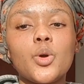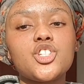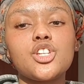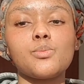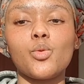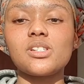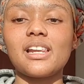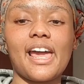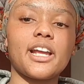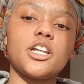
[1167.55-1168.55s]
which is most
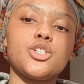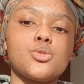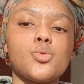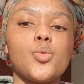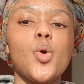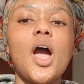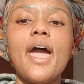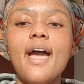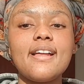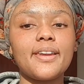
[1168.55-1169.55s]
likely to
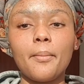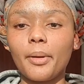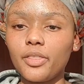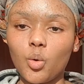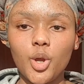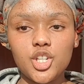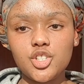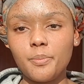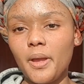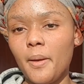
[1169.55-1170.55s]
end up in the
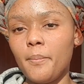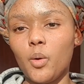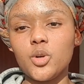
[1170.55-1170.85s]
question paper,